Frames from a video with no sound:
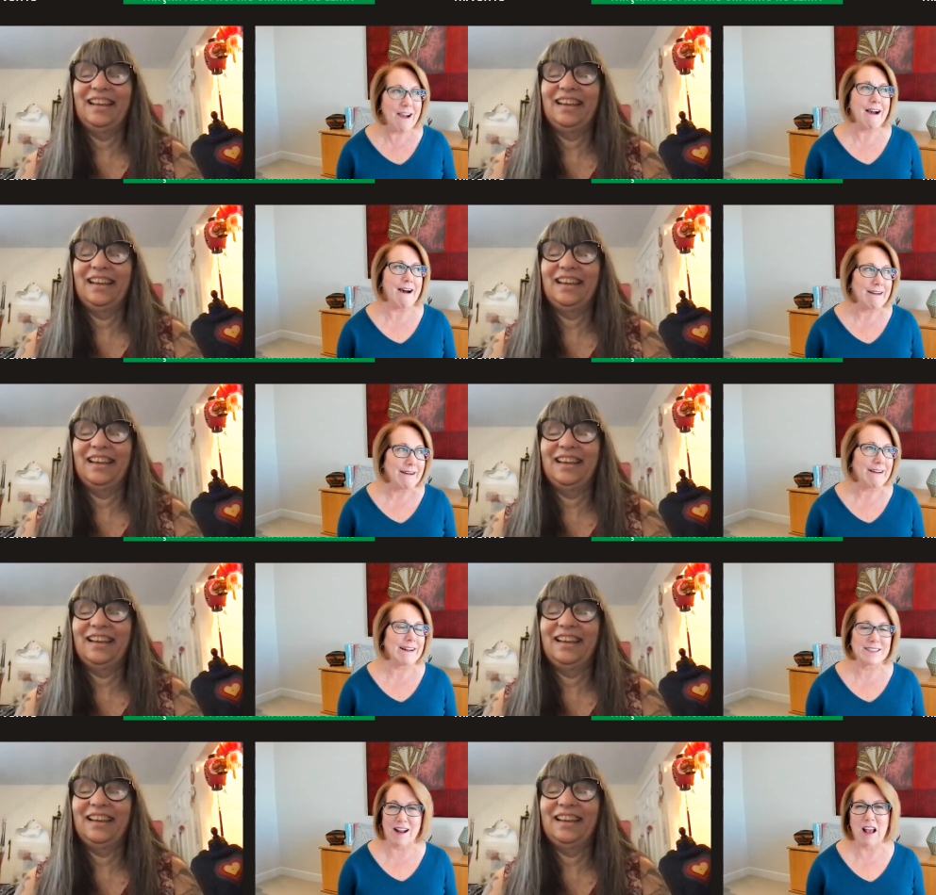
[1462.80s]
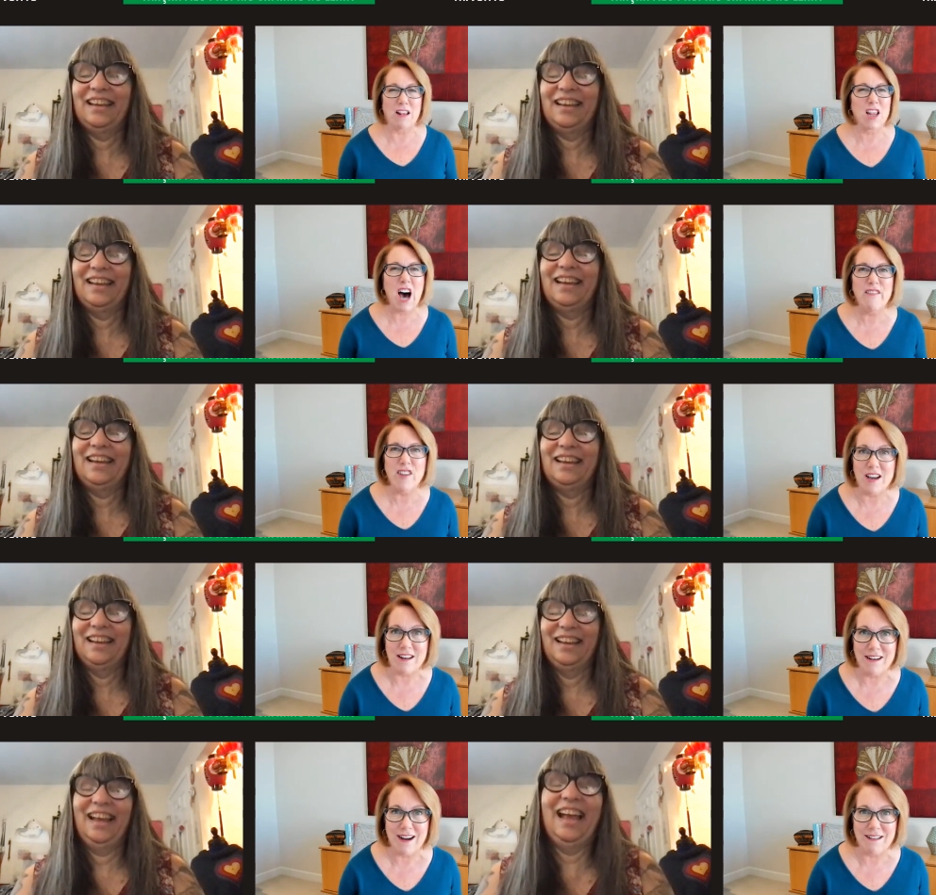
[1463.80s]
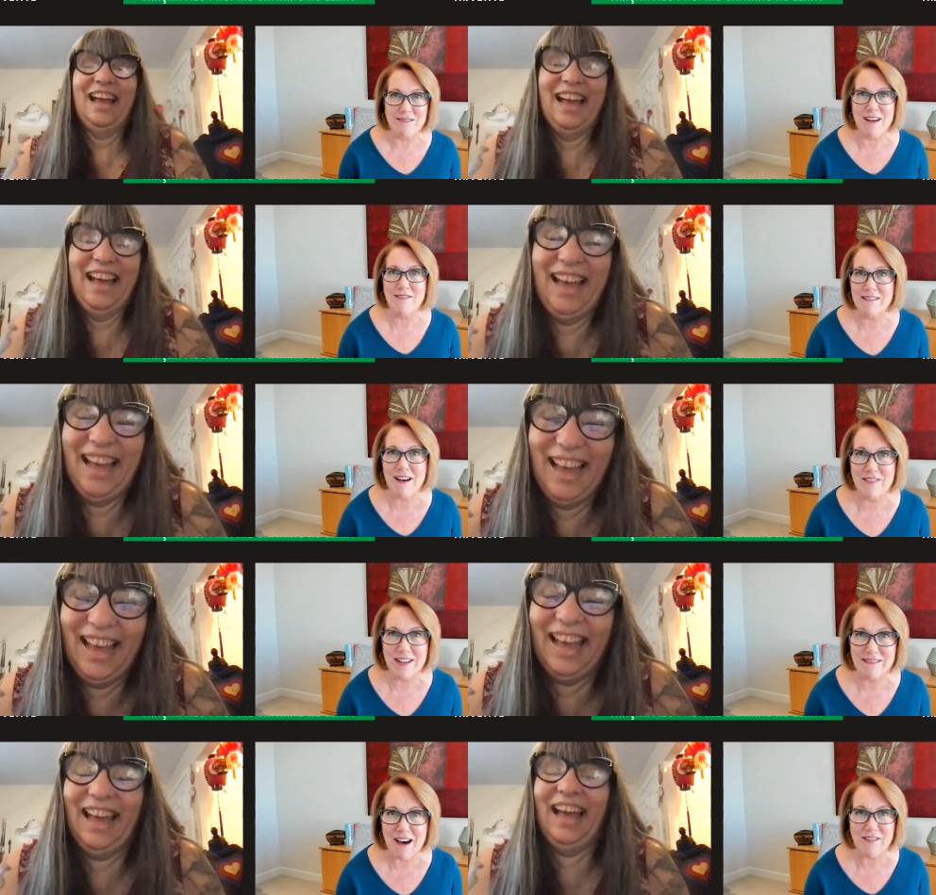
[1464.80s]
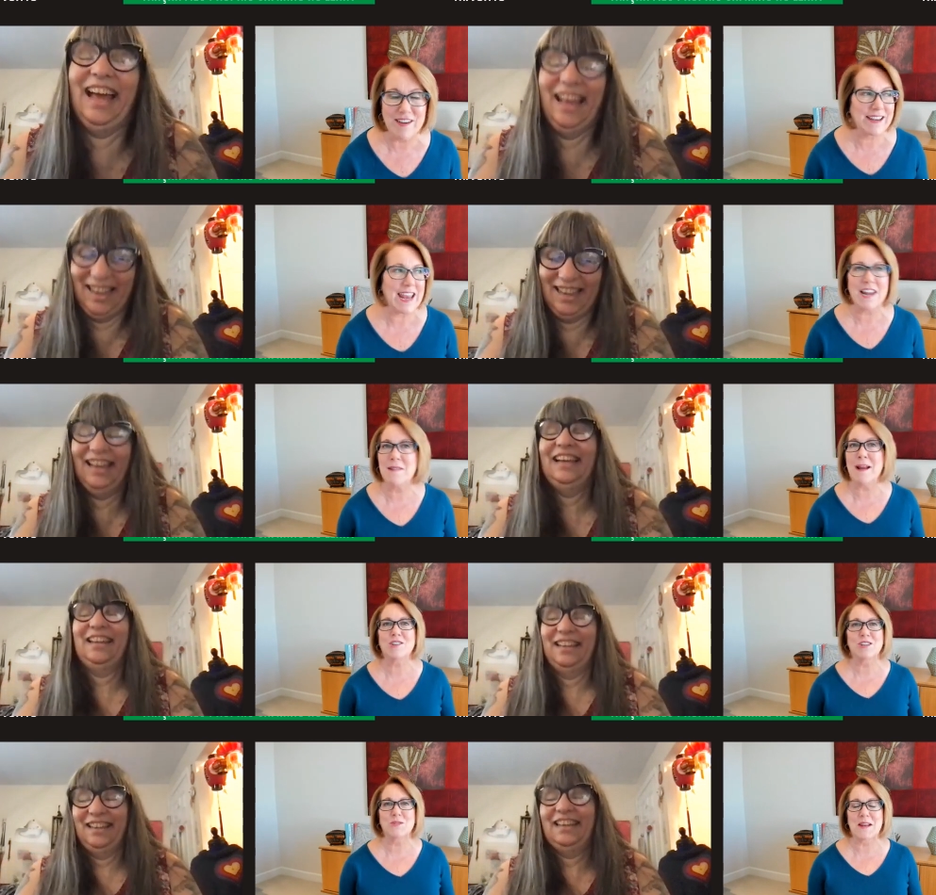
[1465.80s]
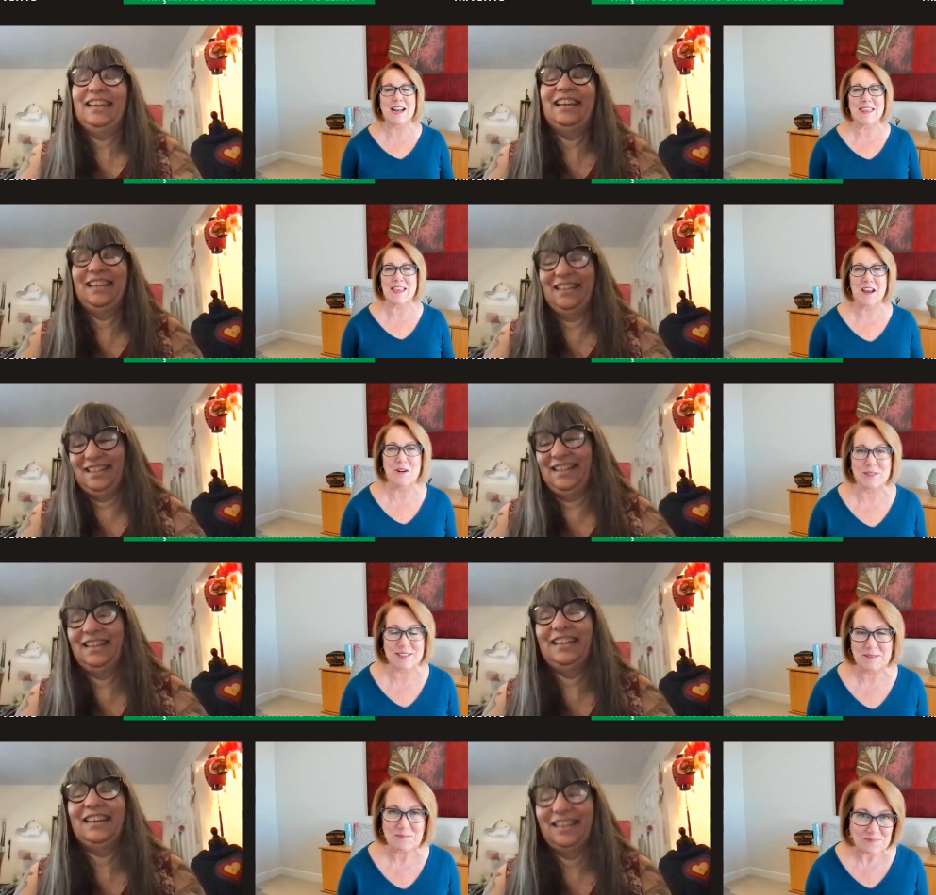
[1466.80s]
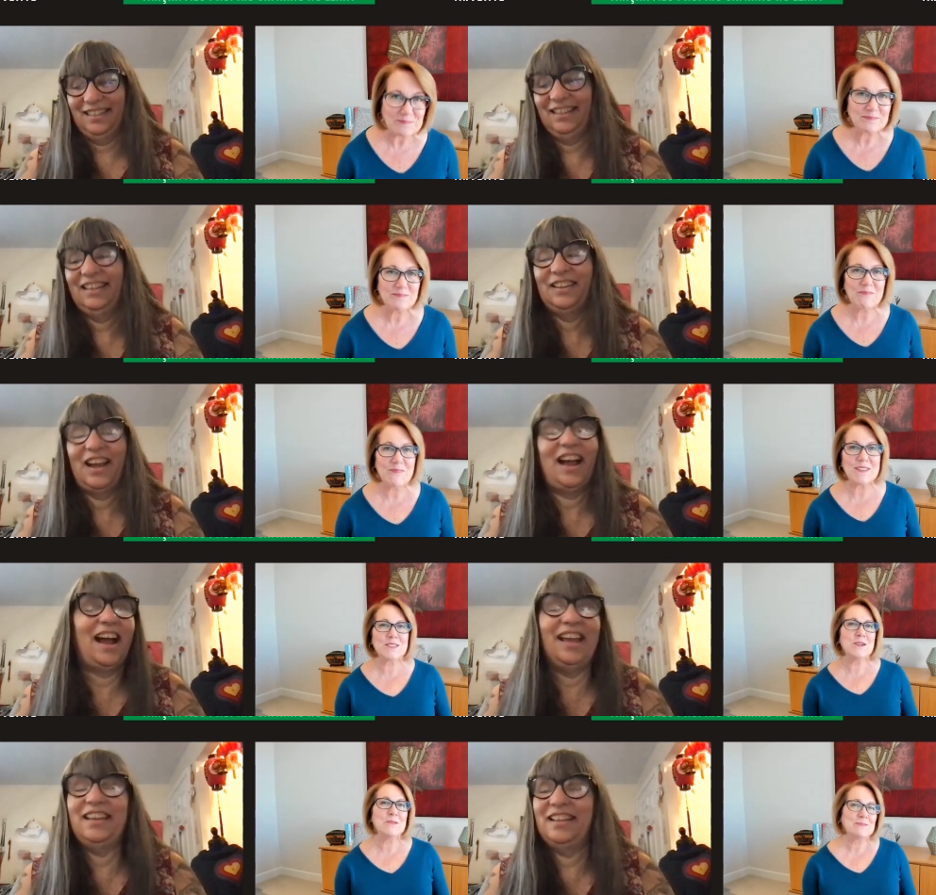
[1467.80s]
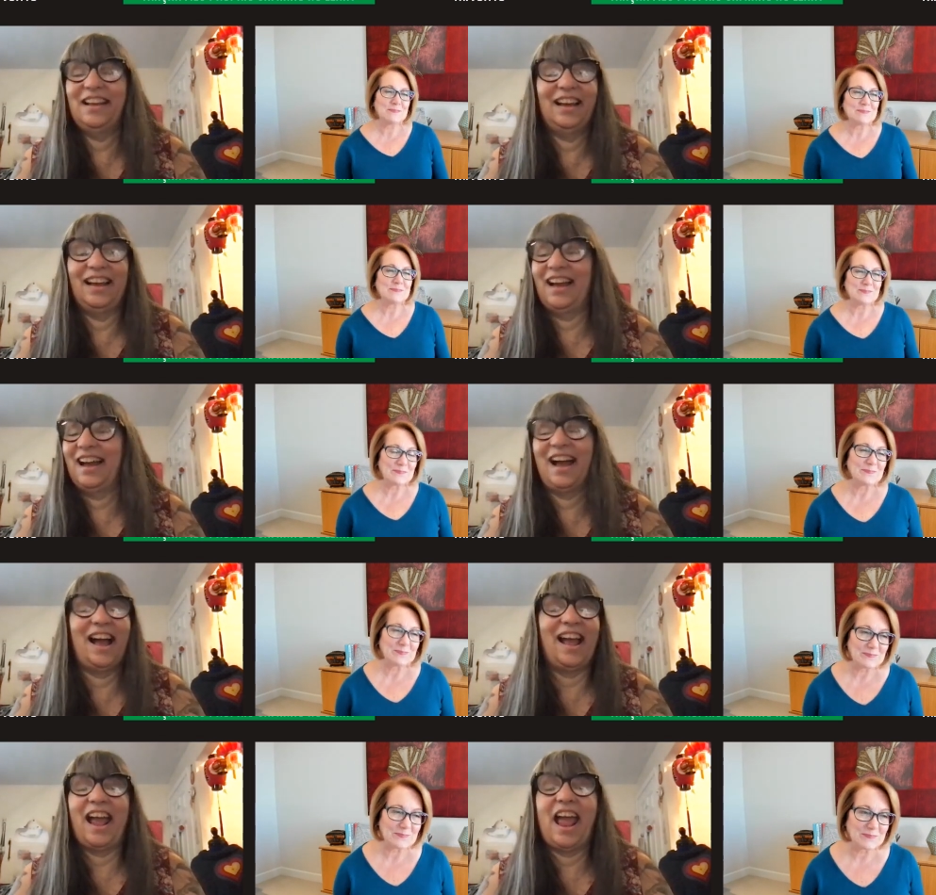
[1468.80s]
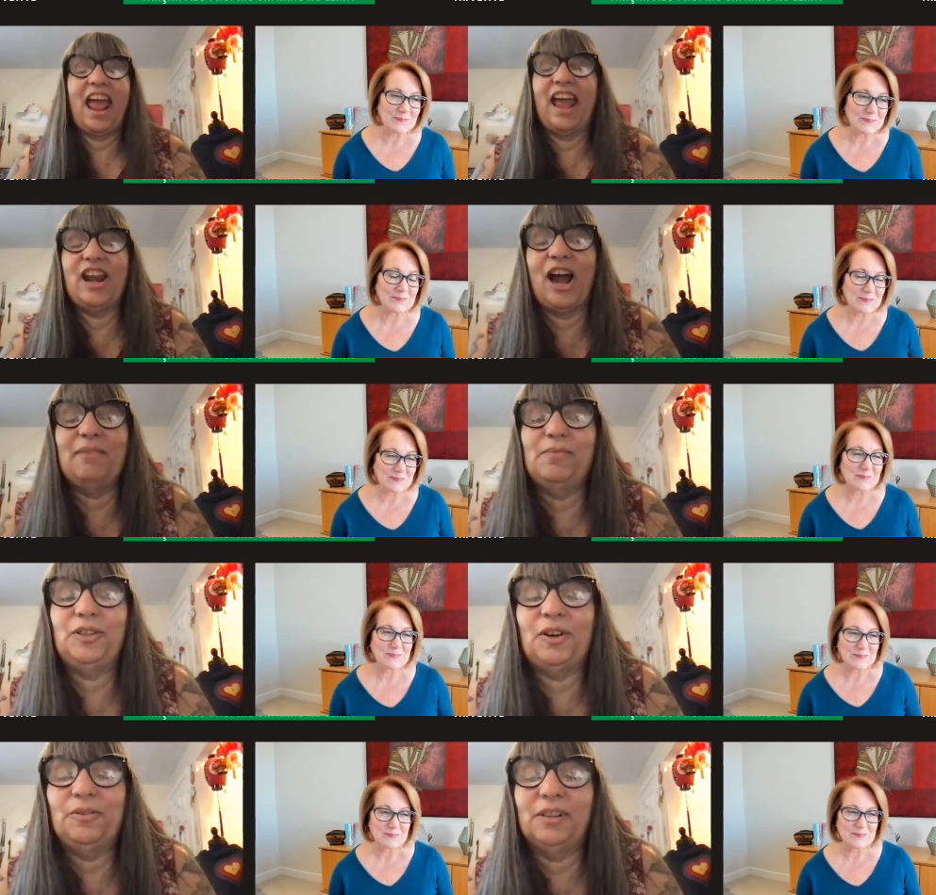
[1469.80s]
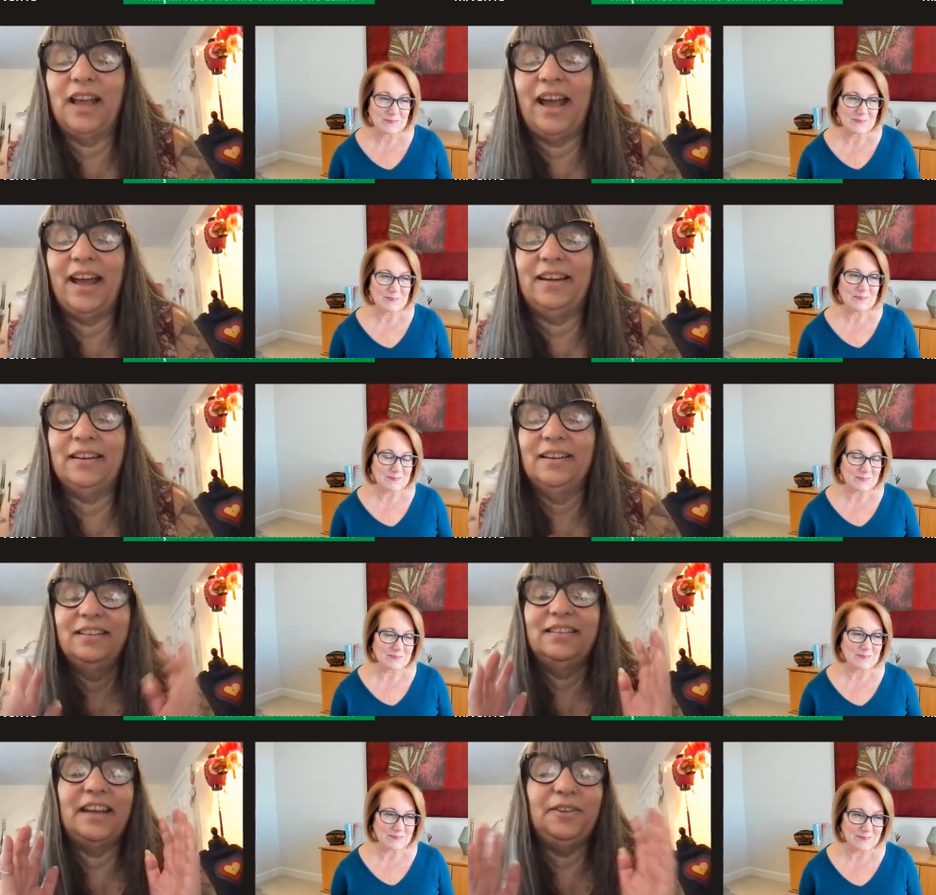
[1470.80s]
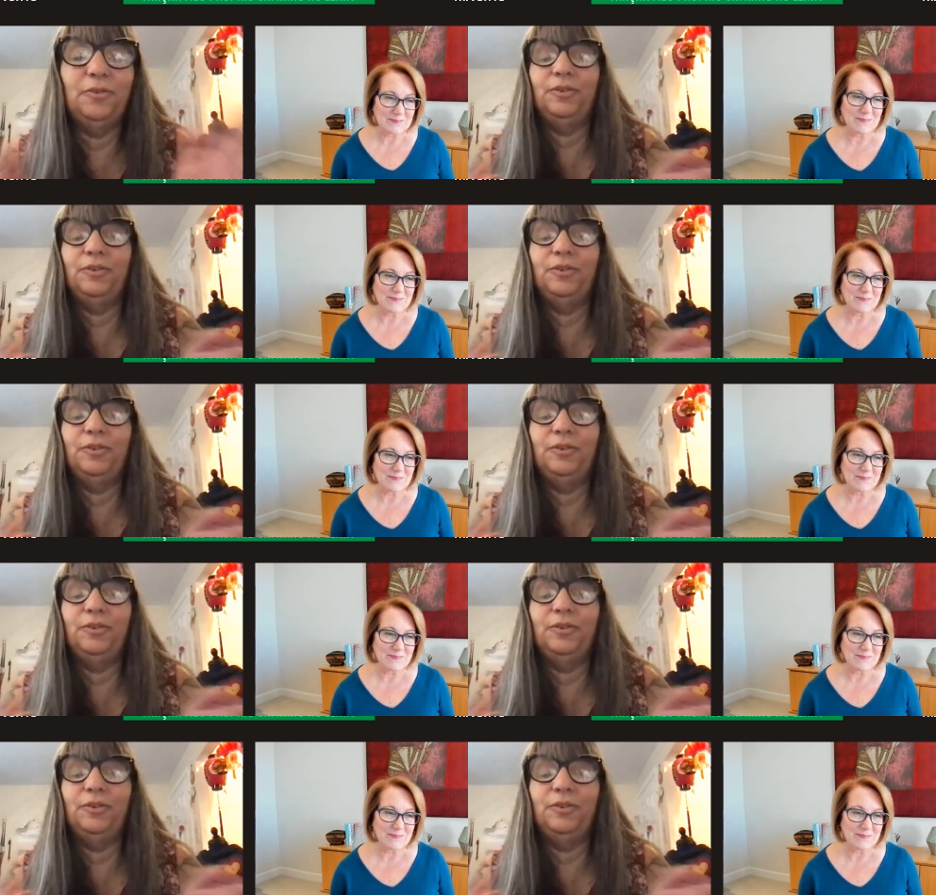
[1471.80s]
Speaker 1: "Yeah." I said, I love it. I love it, love it, love it. Can't imagine doing anything else.
Speaker 2: So. And I'm so glad that